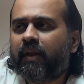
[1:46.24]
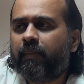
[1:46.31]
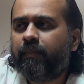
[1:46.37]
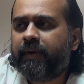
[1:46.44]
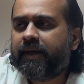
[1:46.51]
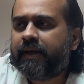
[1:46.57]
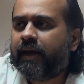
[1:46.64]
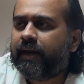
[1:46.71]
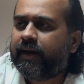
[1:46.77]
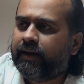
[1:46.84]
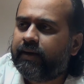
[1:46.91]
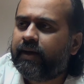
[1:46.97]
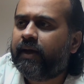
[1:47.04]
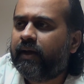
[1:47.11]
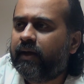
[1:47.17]
Being an
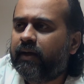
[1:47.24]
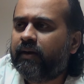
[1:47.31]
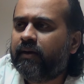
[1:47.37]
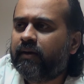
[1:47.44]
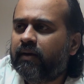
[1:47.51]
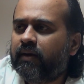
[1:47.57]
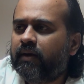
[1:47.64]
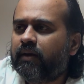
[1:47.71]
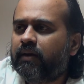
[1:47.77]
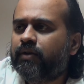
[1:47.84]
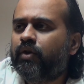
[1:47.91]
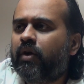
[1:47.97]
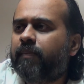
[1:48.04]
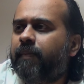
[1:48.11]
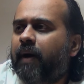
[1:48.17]
Indian,
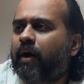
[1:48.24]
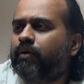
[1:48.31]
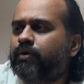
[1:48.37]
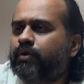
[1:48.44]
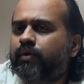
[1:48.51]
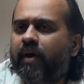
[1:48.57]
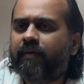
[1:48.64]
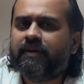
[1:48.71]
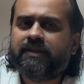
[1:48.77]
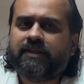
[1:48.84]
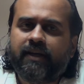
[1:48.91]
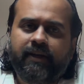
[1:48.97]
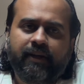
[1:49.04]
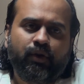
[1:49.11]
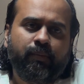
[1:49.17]
you are bound to have a
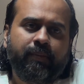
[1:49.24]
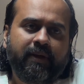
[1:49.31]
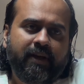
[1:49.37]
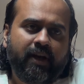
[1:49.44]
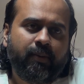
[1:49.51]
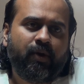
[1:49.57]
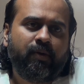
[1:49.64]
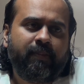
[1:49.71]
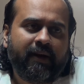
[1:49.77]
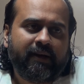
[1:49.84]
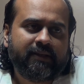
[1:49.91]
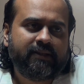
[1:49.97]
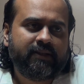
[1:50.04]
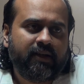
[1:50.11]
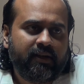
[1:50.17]
certain opinion about
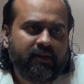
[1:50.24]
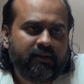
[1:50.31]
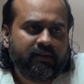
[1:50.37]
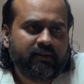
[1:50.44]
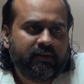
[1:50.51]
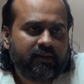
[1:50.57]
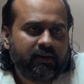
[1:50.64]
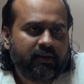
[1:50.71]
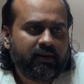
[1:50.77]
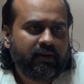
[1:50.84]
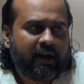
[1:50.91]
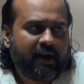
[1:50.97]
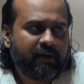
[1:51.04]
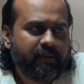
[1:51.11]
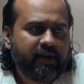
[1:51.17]
Pakistan.
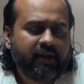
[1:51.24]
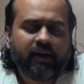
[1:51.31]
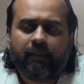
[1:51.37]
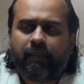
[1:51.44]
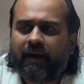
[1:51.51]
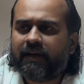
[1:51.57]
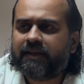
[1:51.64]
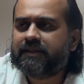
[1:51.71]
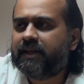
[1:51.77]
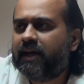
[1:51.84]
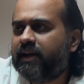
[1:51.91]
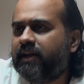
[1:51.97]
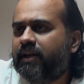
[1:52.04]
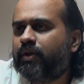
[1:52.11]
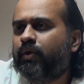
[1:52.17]
And being a
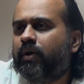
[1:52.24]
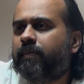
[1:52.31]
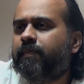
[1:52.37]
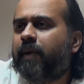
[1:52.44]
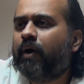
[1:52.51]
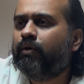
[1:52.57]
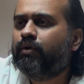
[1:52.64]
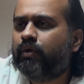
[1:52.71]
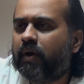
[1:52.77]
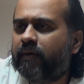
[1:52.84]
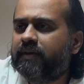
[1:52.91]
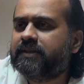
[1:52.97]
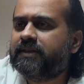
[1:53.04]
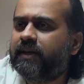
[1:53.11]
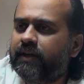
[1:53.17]
Pakistani, you are bound to have
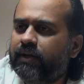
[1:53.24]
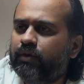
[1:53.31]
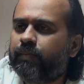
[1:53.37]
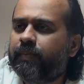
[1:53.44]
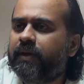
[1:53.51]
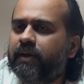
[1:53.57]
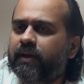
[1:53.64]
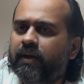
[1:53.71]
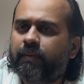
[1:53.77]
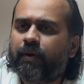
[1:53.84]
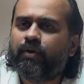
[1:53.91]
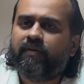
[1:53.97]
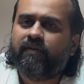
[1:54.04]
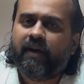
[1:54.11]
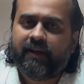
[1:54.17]
a certain opinion
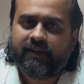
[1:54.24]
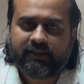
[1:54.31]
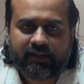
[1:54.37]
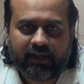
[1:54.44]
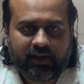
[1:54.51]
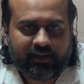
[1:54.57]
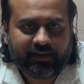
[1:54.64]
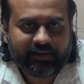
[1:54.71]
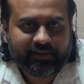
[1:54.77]
about Afghanistan.